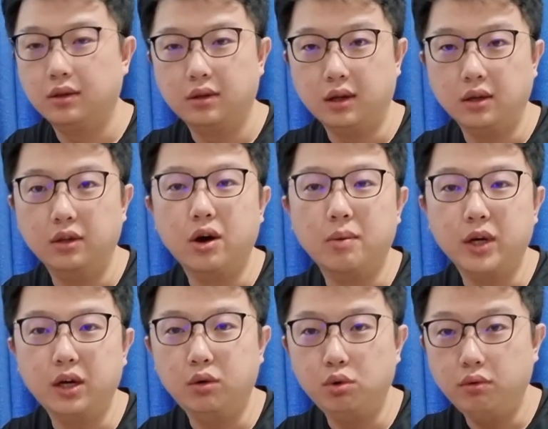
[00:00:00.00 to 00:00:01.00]
a normal
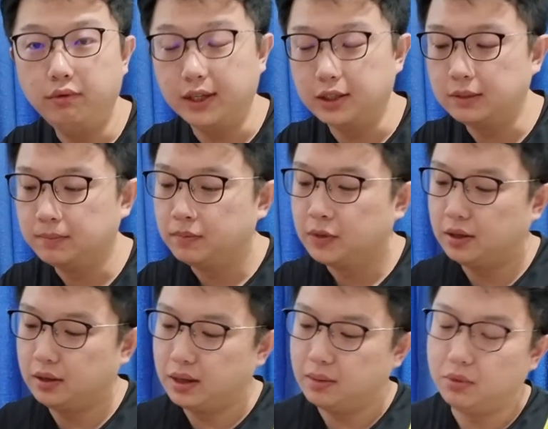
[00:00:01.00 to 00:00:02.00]
glue first,
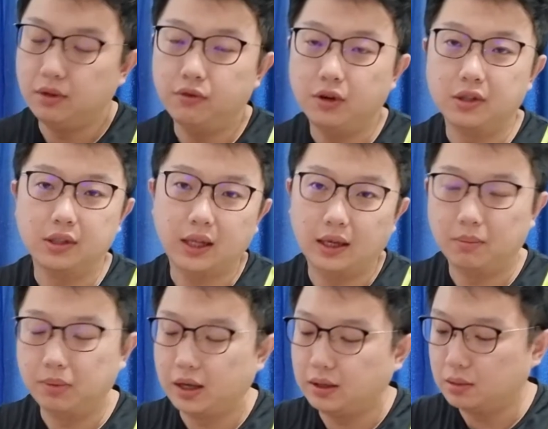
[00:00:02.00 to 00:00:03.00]
okay, before you start
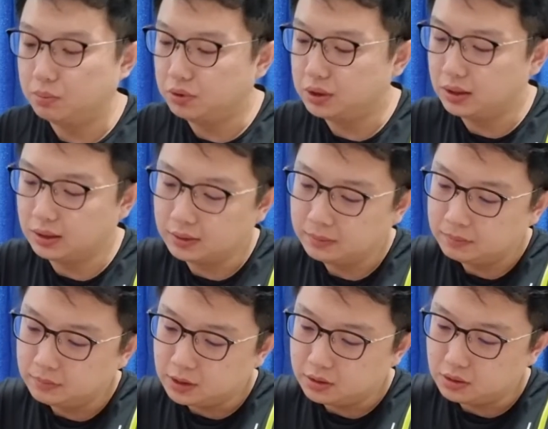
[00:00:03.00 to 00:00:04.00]
applying the booster.
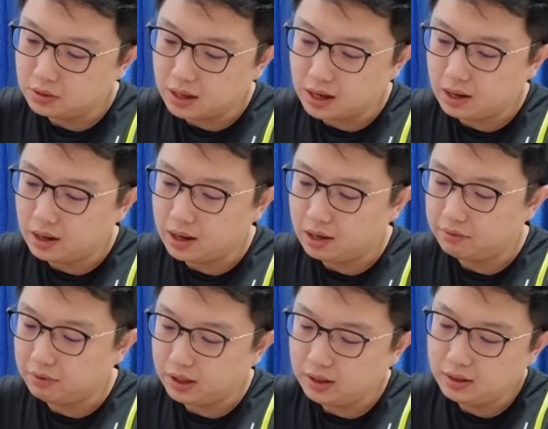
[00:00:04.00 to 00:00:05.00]
So I have
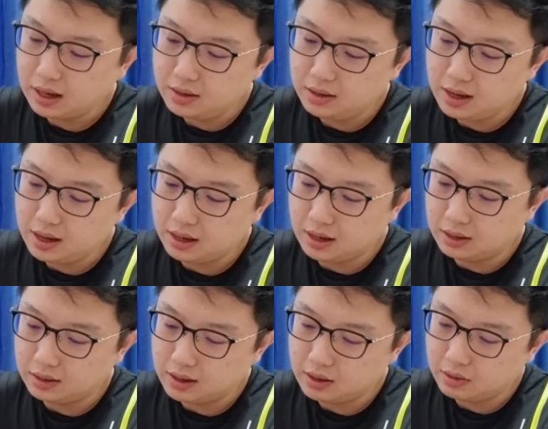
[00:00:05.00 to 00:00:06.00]
already done that, and
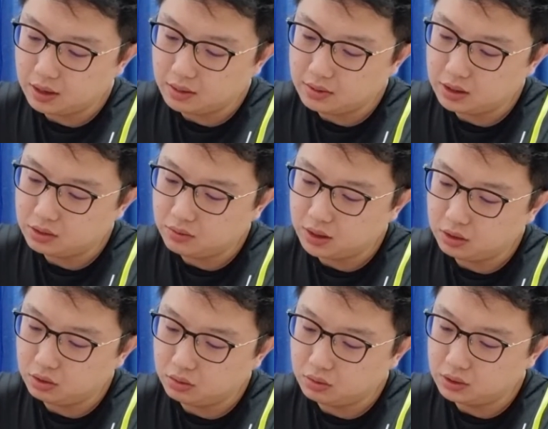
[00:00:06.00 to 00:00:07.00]
now I just want
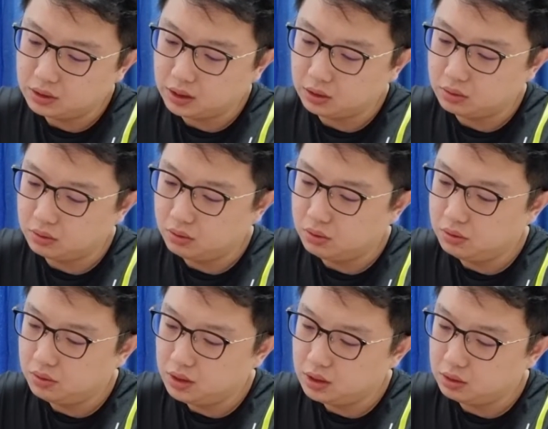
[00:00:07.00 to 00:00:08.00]
to start to glue
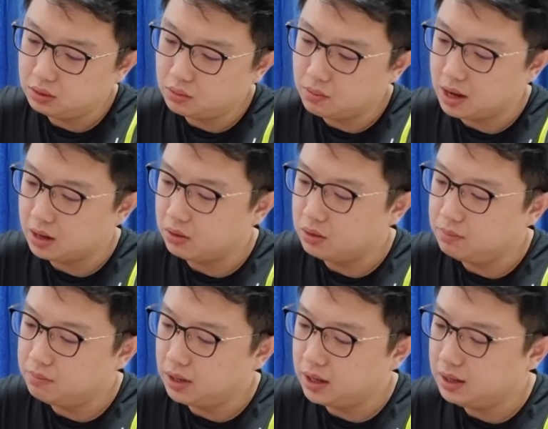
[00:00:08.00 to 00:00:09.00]
this to my own
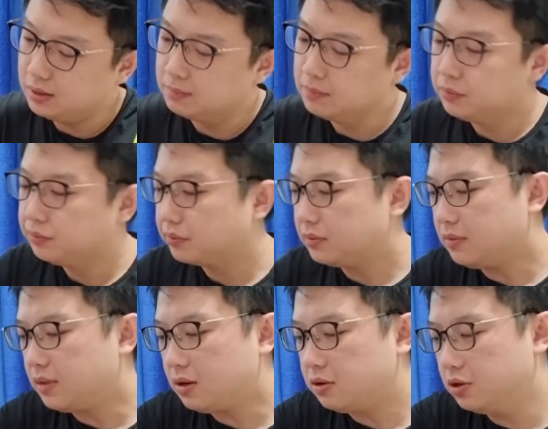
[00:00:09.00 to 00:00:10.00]
blade.
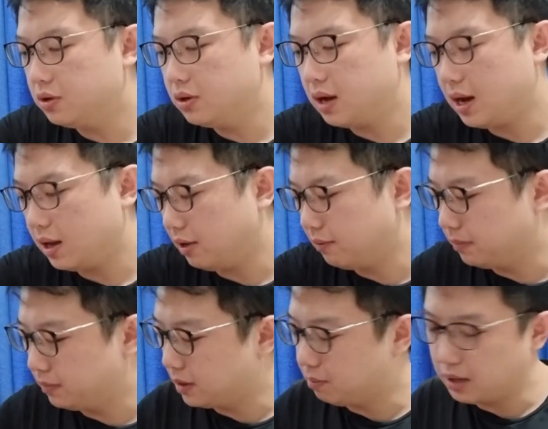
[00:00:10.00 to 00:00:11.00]
So I am
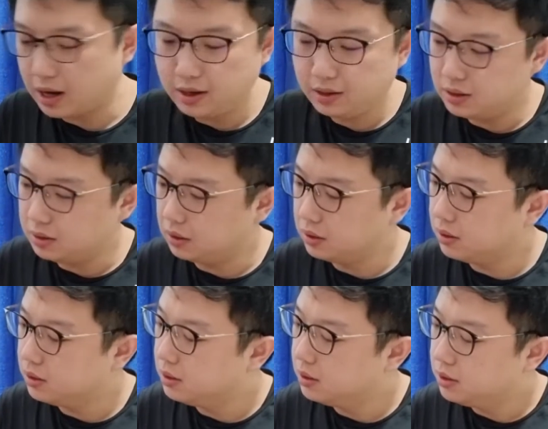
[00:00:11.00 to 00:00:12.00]
applying the
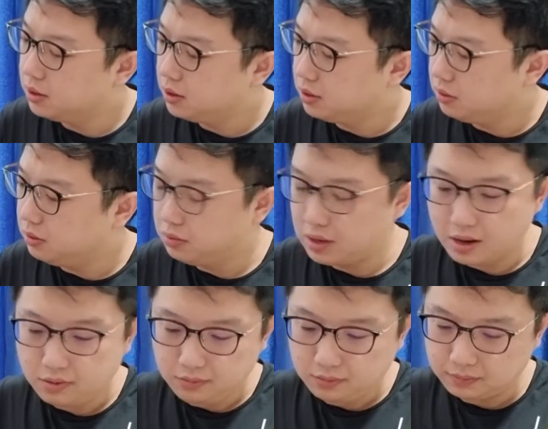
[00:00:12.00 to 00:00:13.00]
glue
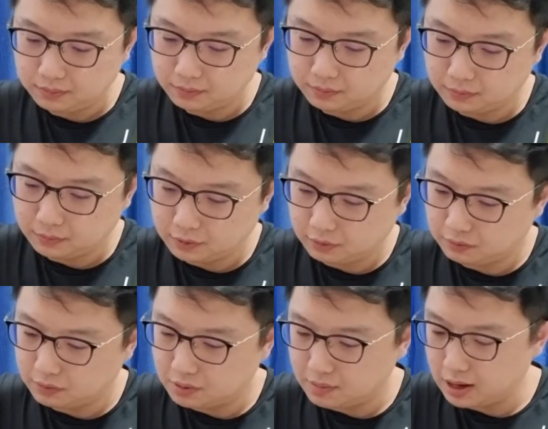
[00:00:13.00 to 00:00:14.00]
now
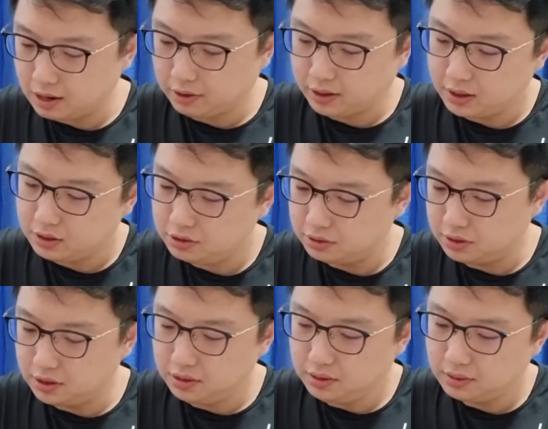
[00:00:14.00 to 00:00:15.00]
for my Hurricane
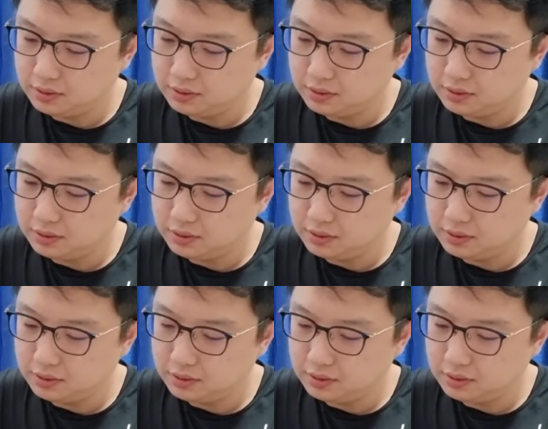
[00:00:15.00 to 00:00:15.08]
3.